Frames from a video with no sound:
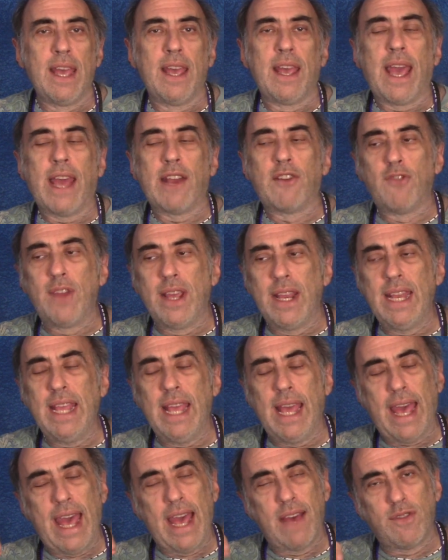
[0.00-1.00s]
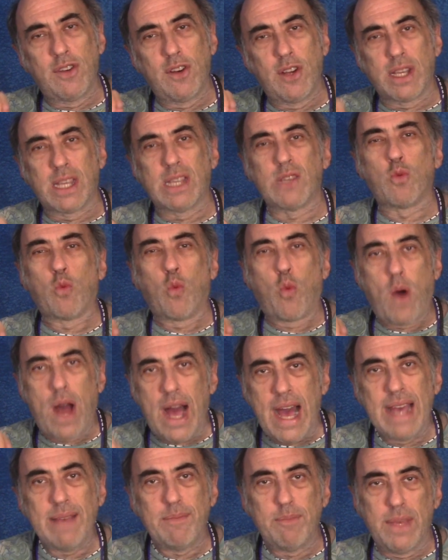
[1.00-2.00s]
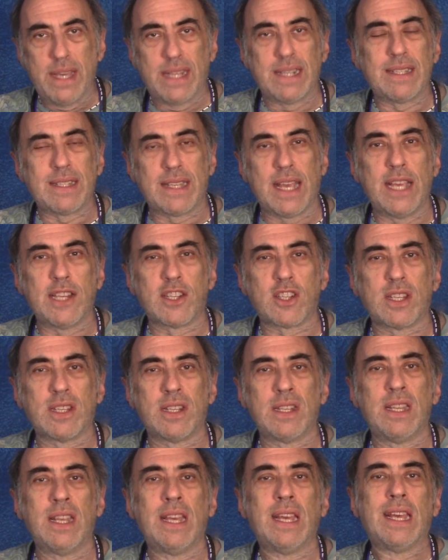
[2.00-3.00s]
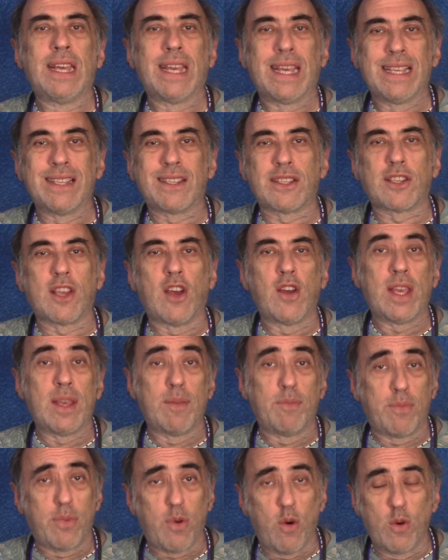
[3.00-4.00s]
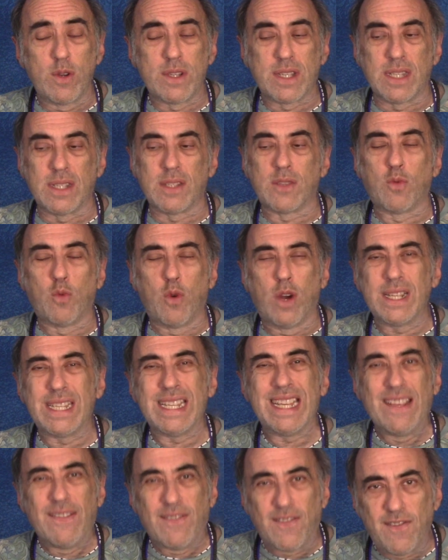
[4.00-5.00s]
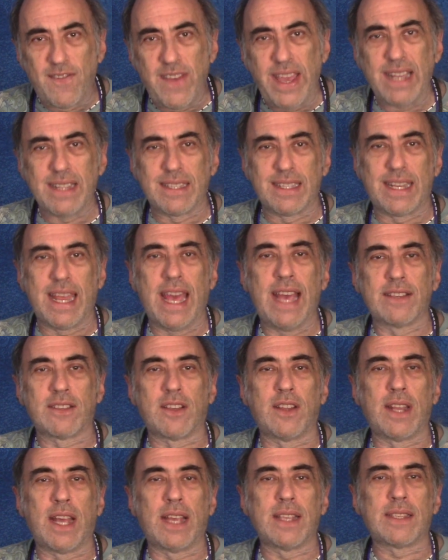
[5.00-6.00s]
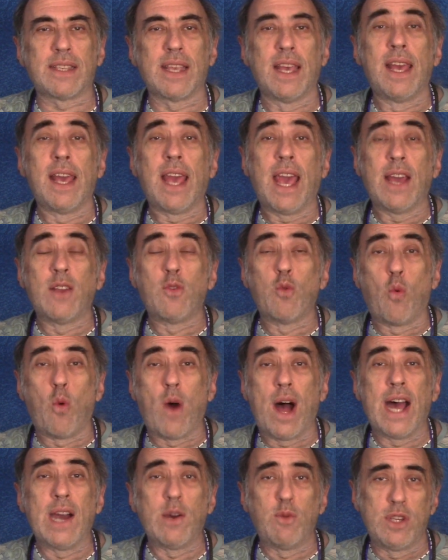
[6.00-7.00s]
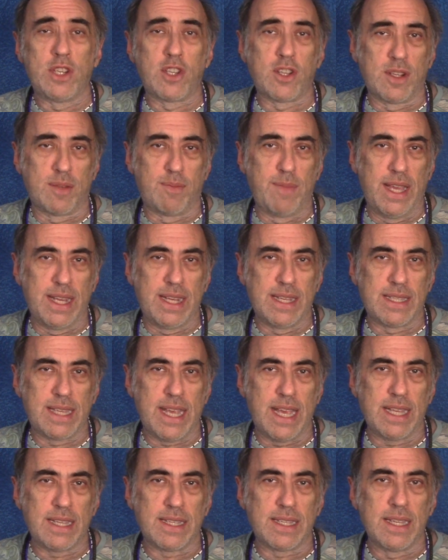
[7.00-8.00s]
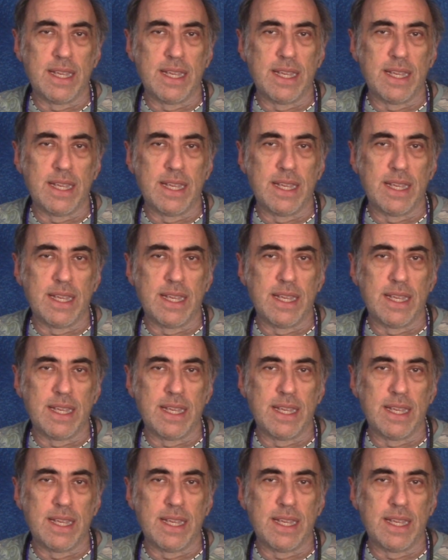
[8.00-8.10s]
and really have a look at why meditation is so important, what effect it has on us, and why we should meditate.